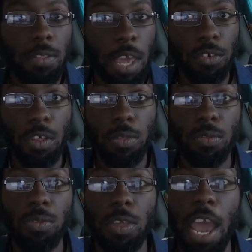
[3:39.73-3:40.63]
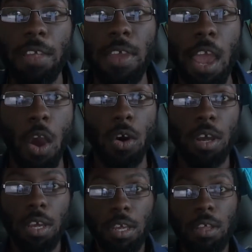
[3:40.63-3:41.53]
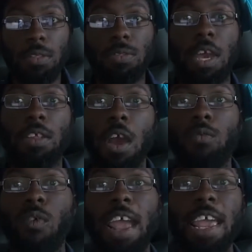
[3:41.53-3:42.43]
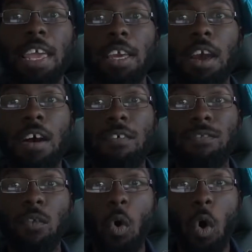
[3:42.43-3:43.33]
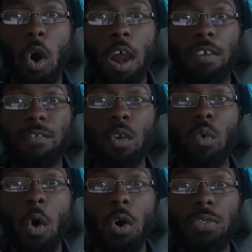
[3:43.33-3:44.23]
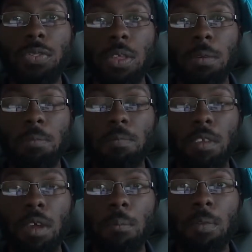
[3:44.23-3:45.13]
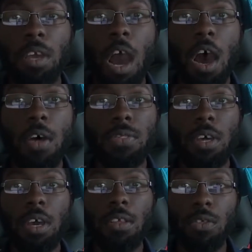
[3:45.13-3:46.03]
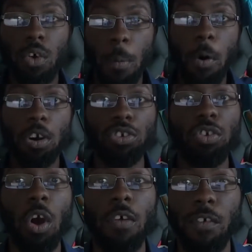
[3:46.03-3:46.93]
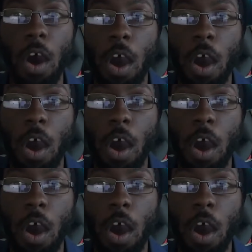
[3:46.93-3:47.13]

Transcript: They just stand there waiting for viewers, because there's a good portion of